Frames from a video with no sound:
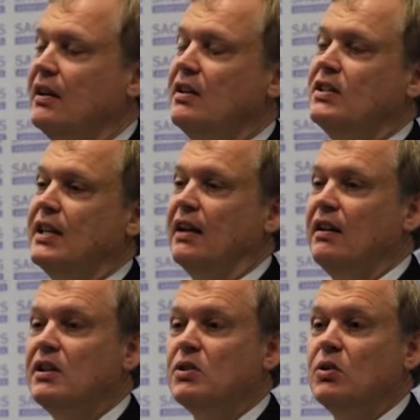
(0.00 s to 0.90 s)

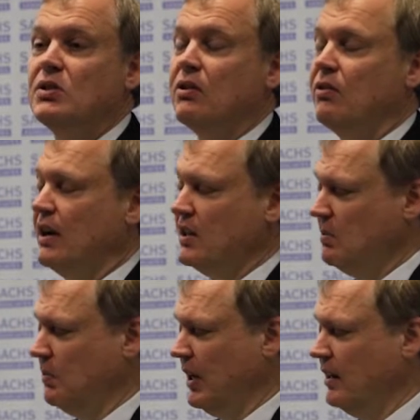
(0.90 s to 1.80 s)
Secondly is also a rise
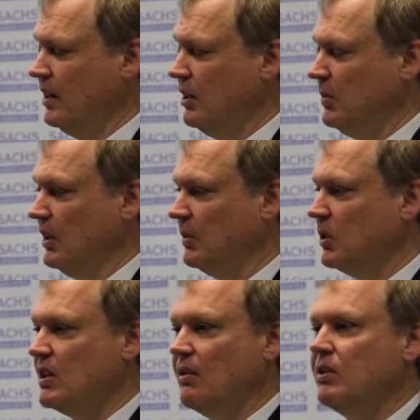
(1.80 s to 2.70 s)
in blood anemia,
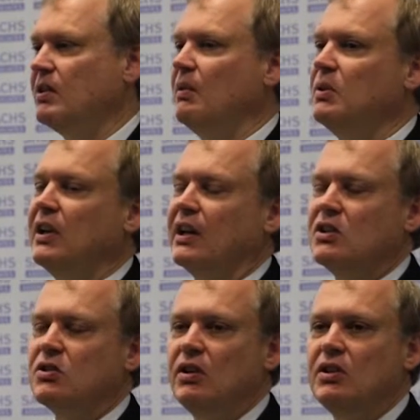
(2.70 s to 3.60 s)
because every time you take a
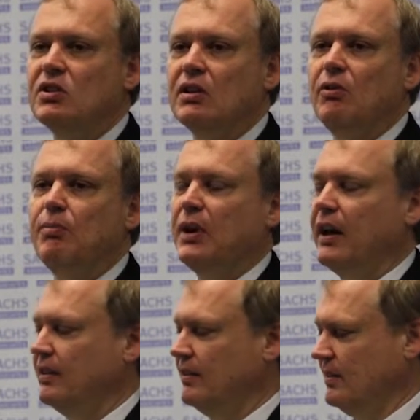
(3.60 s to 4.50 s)
syringe of
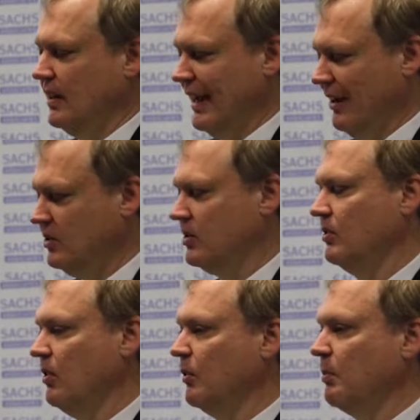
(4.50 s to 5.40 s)
blood out
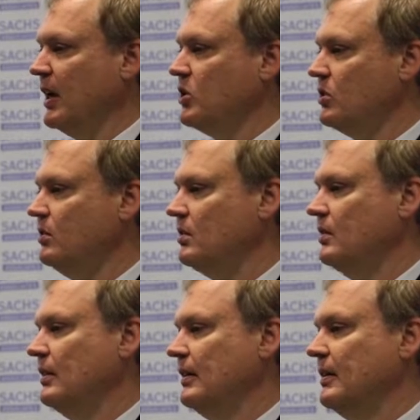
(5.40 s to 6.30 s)
of the patient
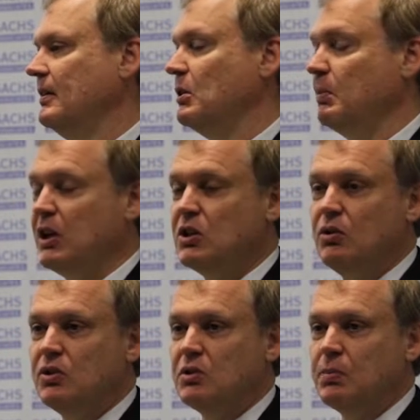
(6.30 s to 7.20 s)

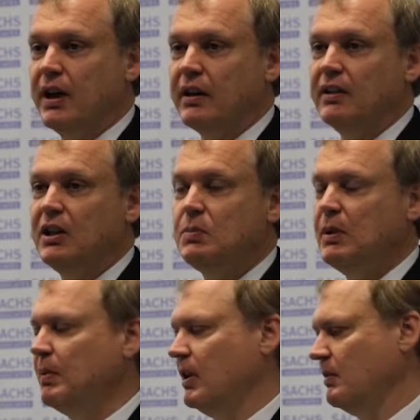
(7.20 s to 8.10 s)
loses blood, and these
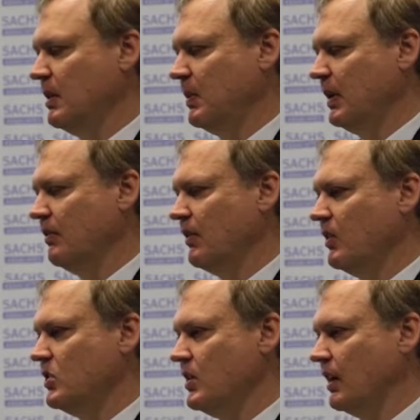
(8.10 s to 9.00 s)
people are typically
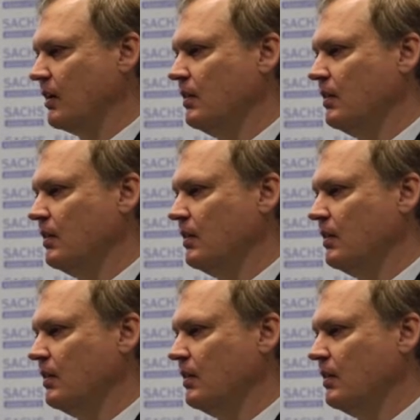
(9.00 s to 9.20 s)
very sick.